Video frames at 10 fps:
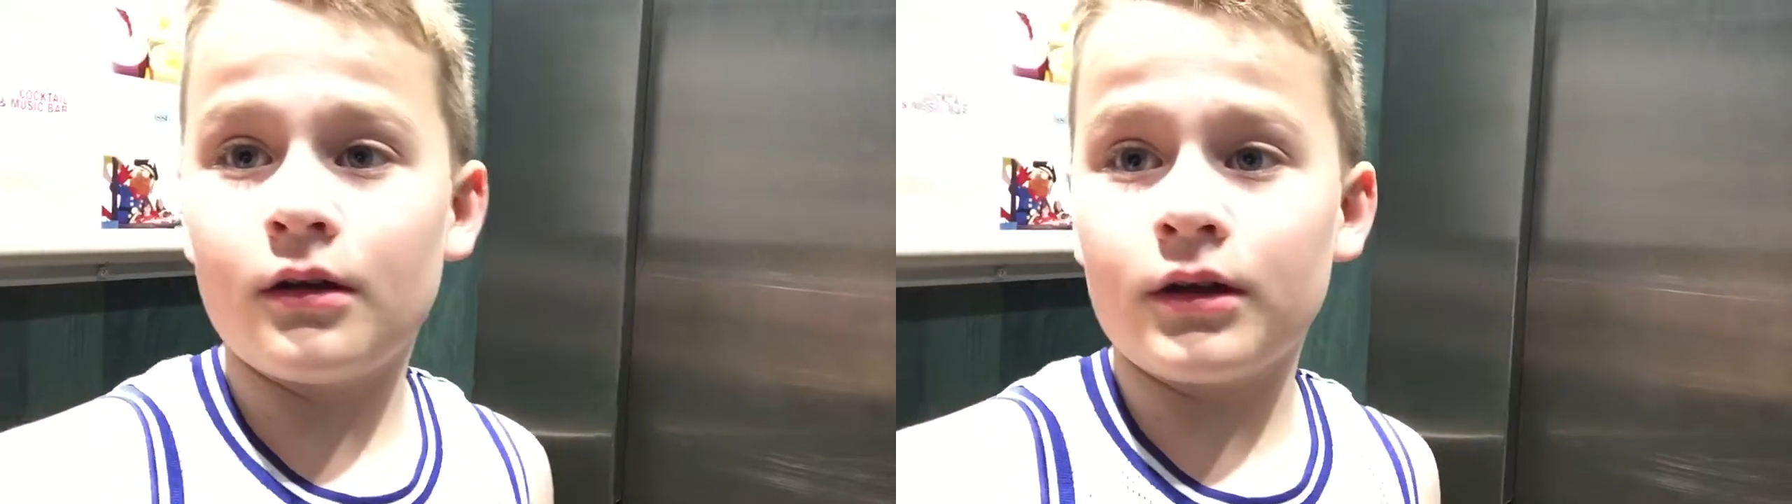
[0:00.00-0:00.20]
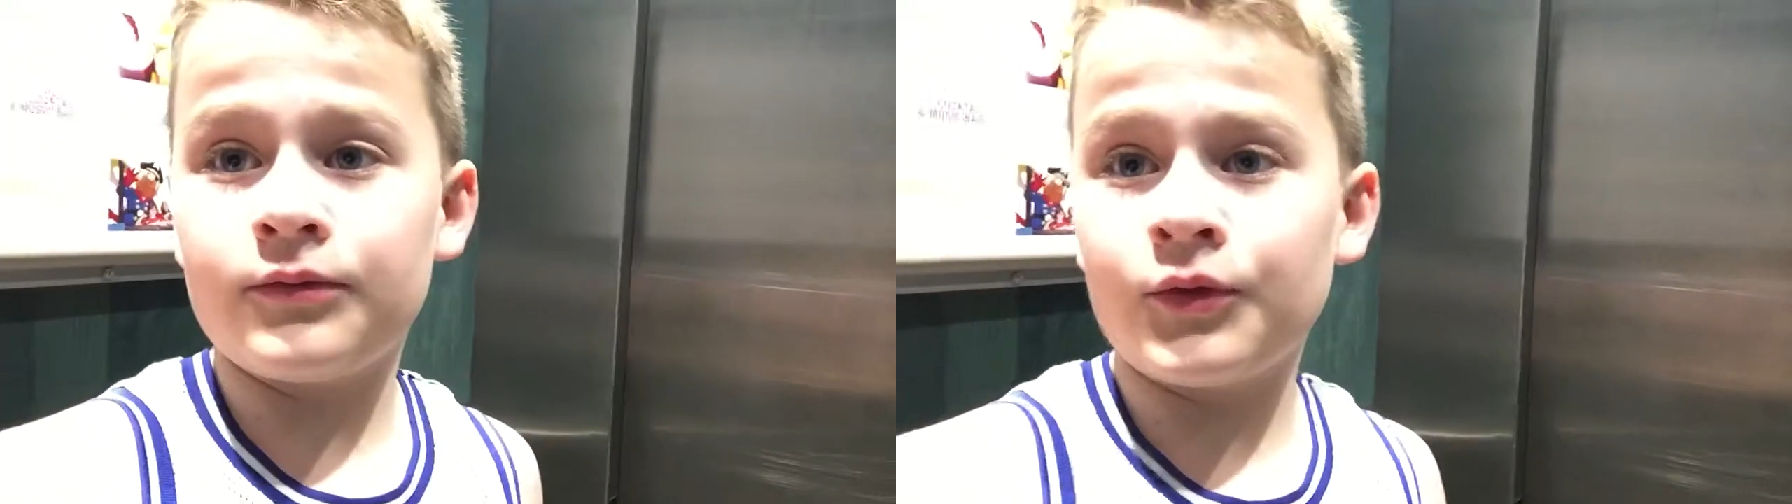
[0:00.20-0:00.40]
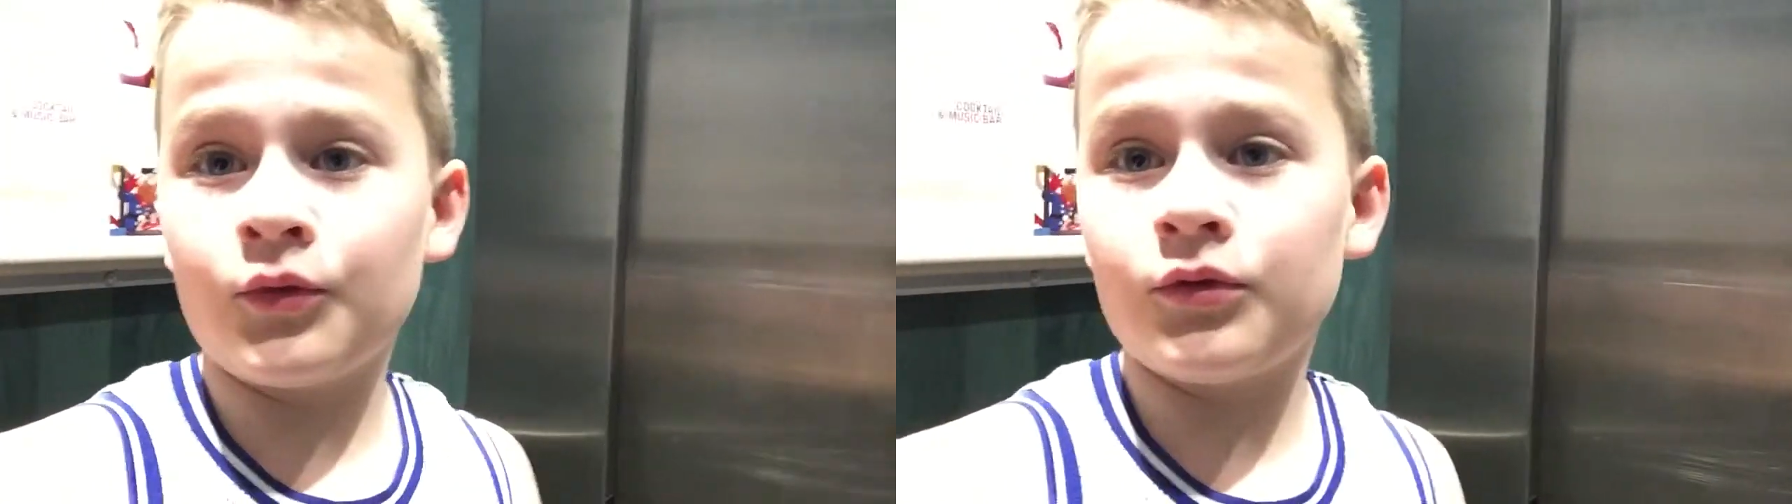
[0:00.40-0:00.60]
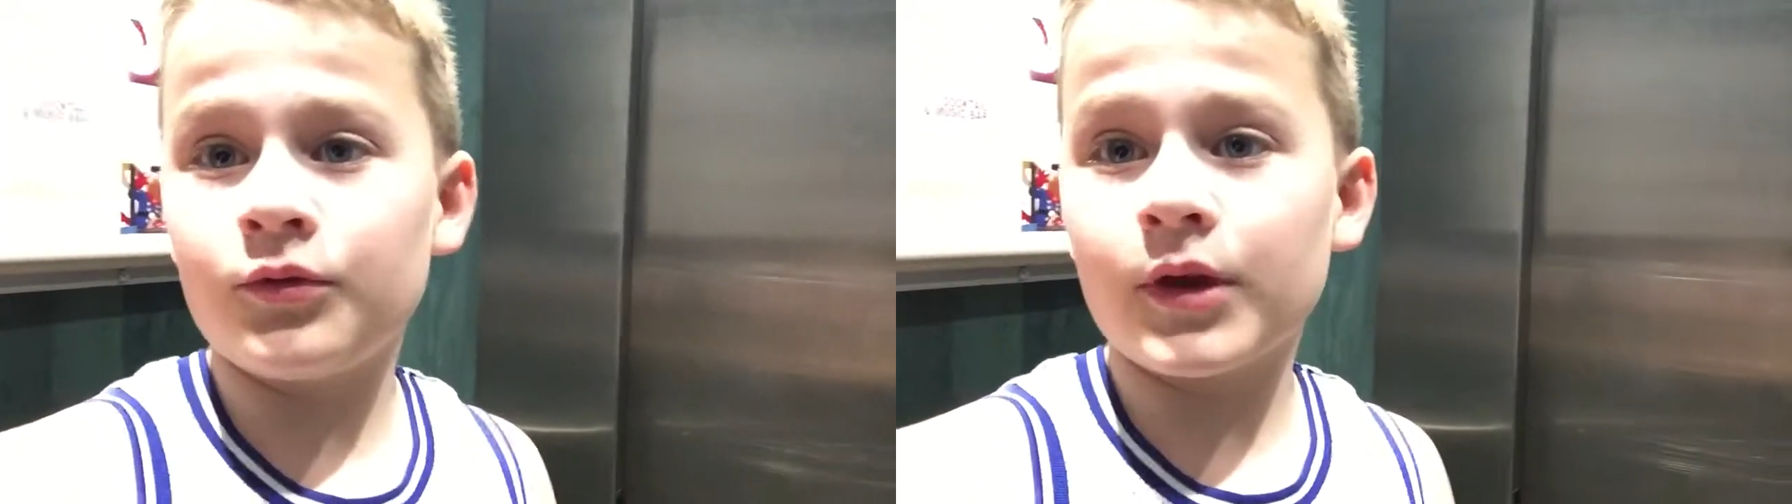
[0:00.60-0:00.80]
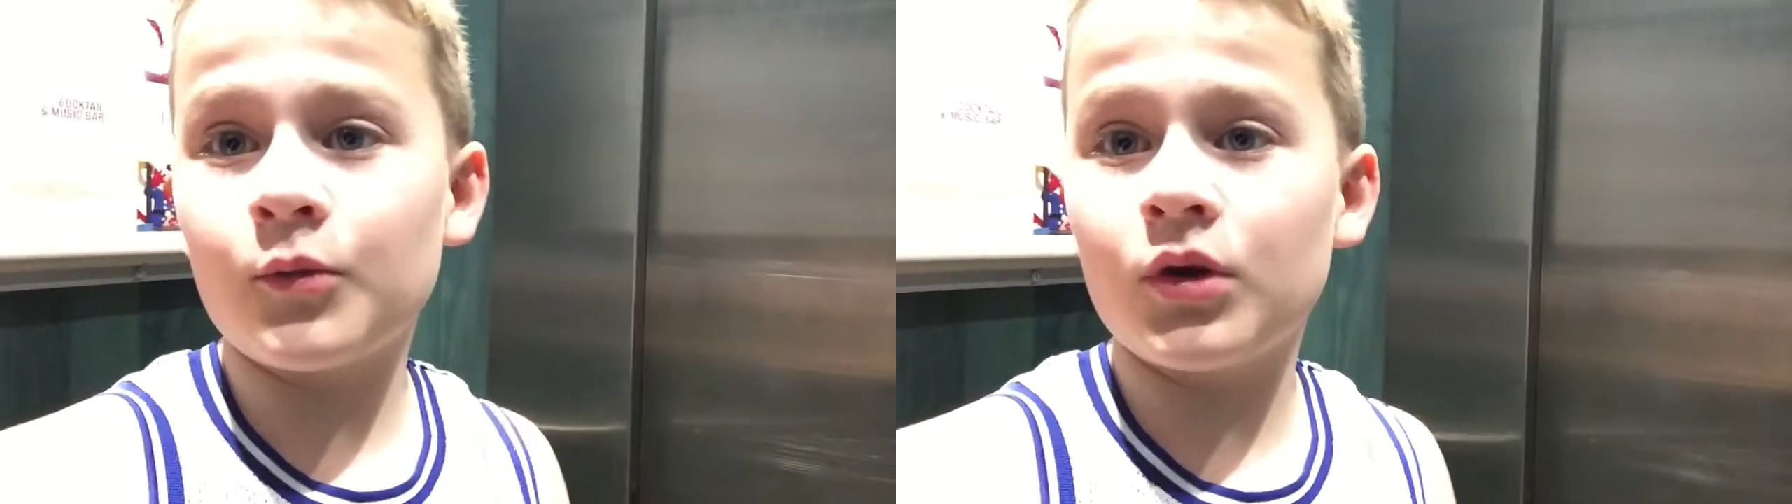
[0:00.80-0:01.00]
If you're
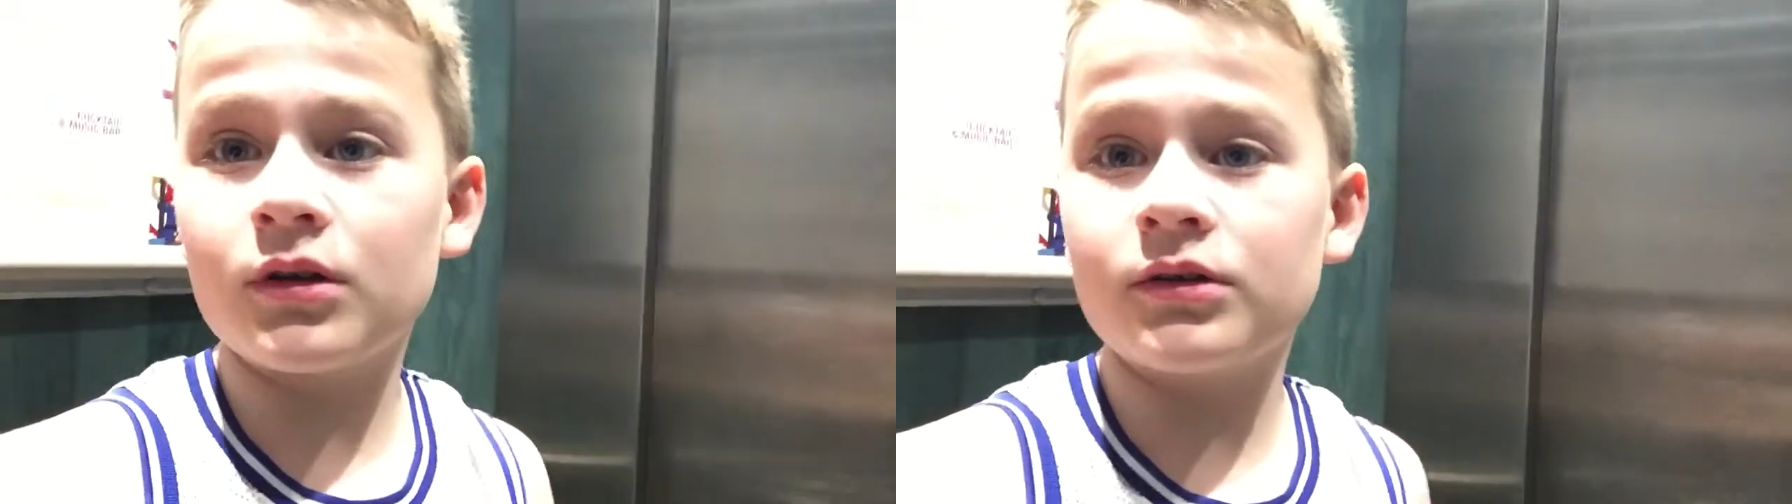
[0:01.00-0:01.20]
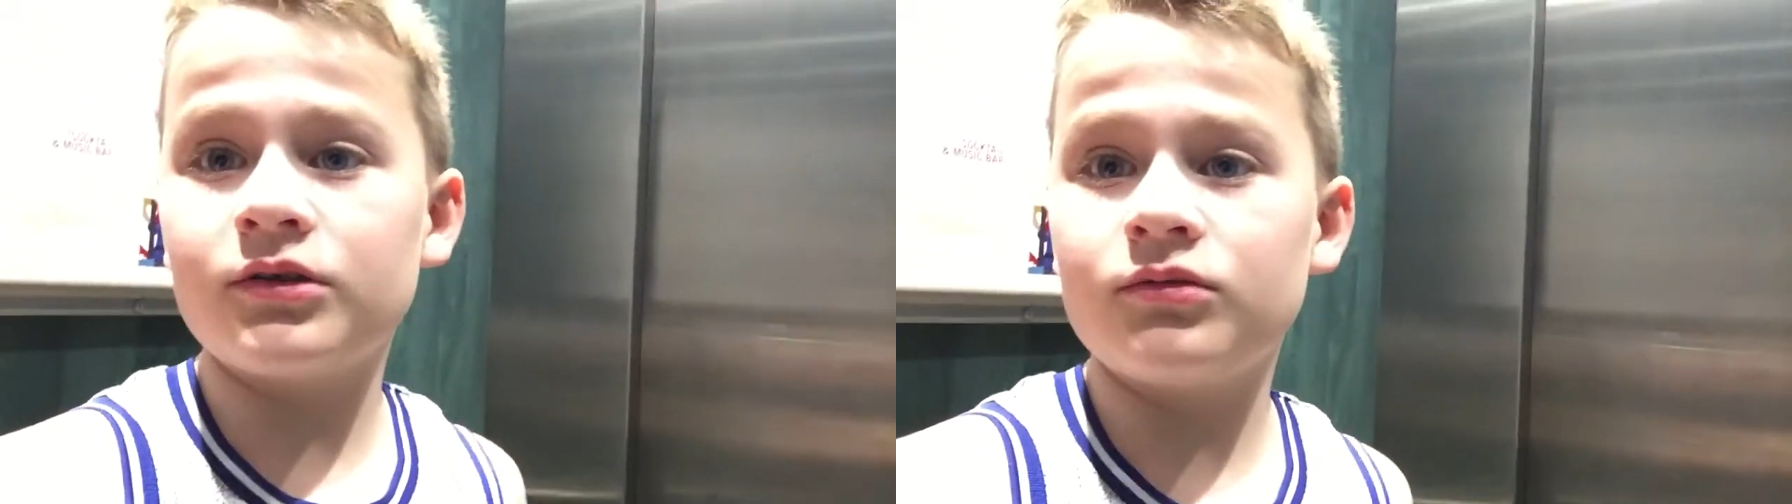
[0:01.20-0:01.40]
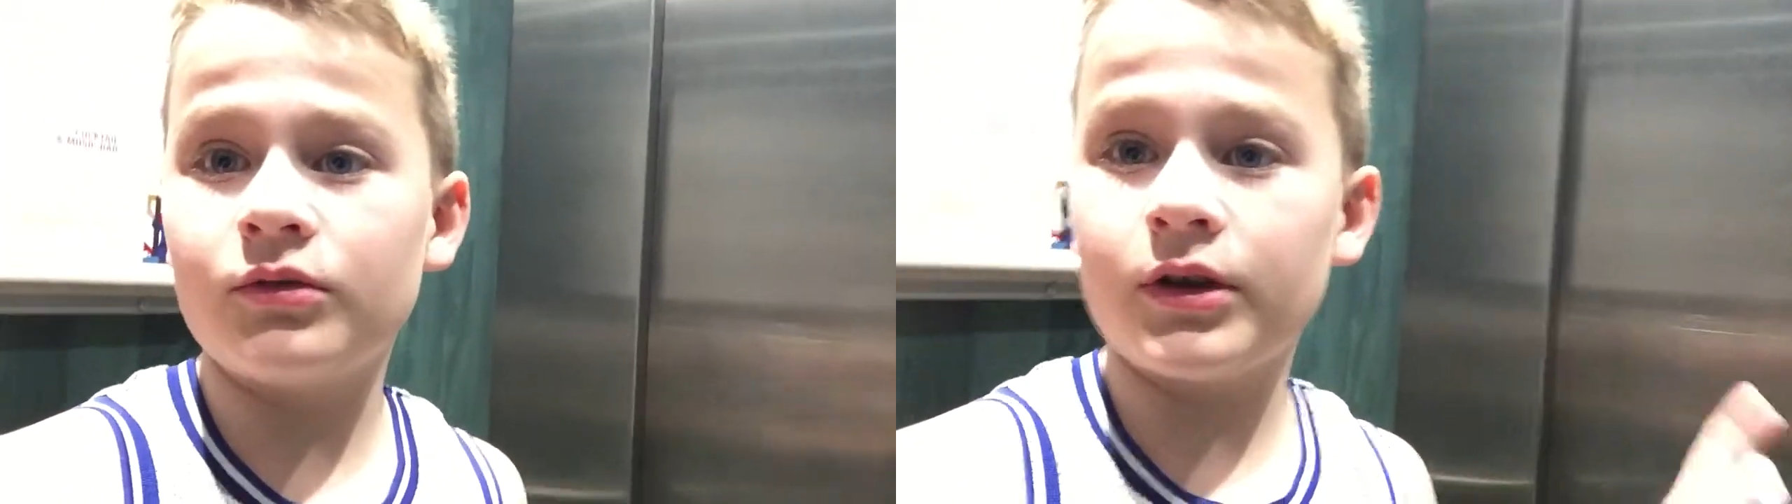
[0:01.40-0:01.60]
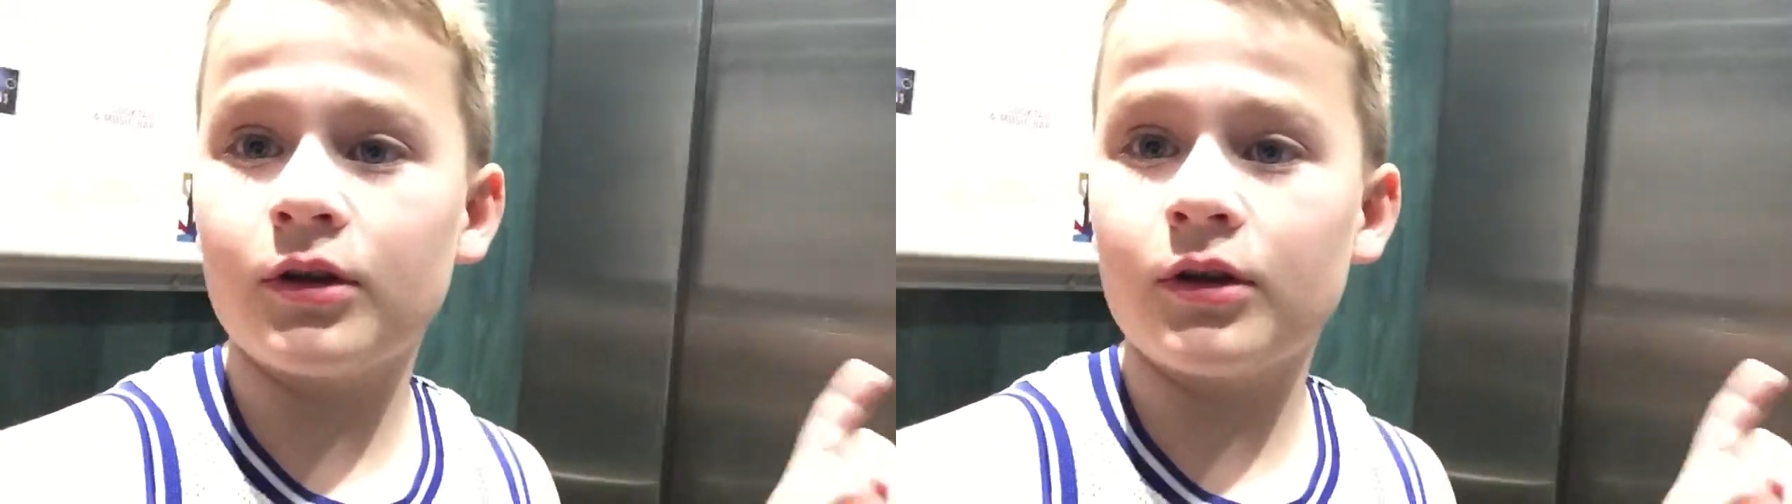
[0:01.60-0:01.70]
wondering why I just went